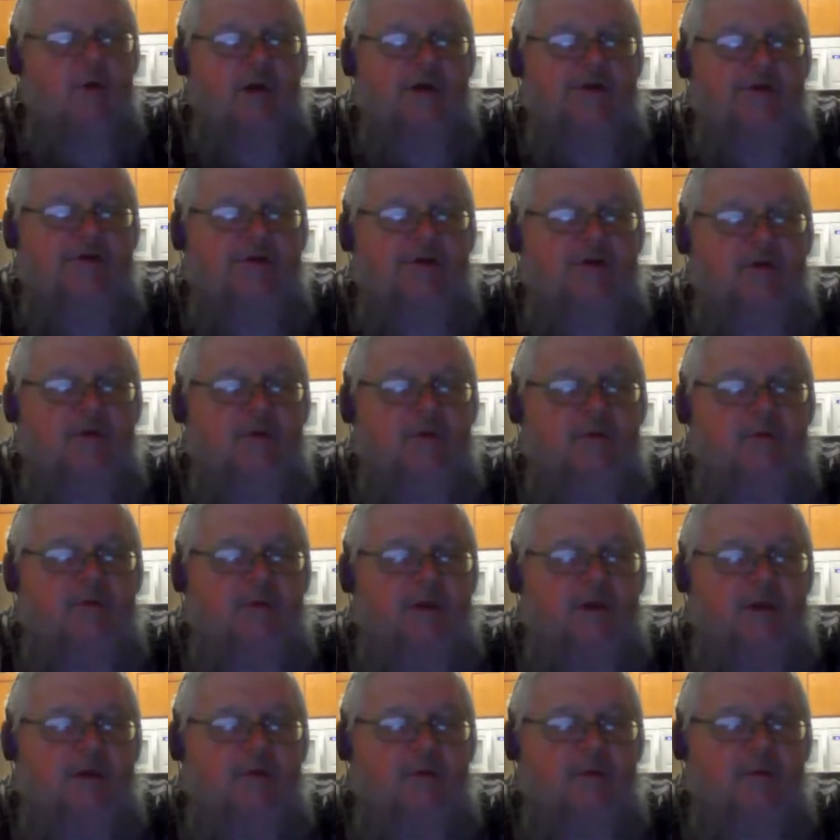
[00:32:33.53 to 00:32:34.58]
the M&M
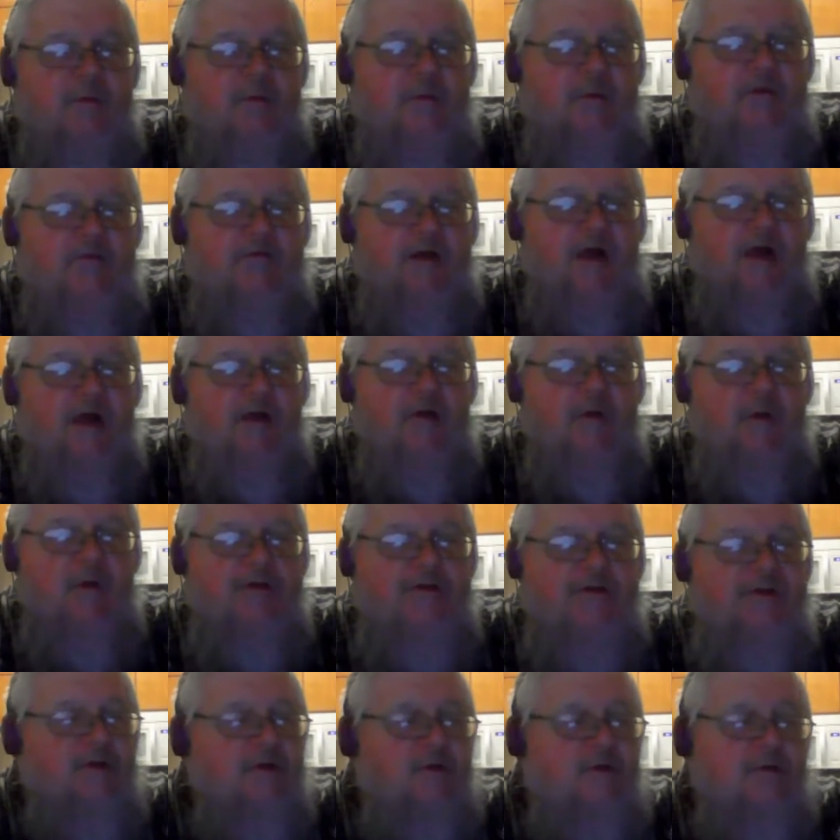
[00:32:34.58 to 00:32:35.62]
question would
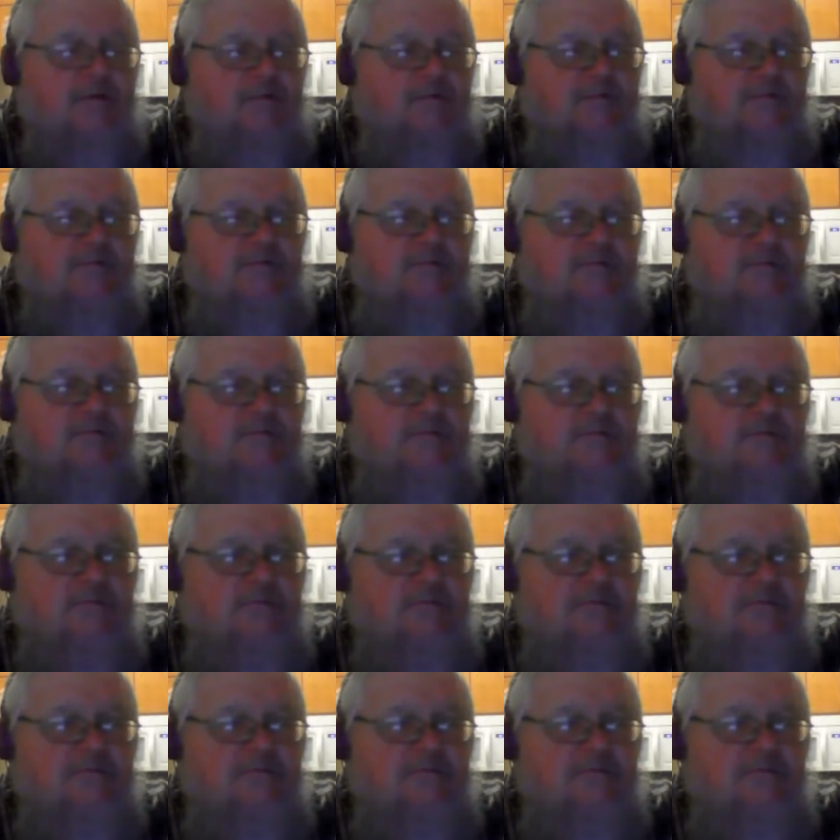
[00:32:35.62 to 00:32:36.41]
be a valid question.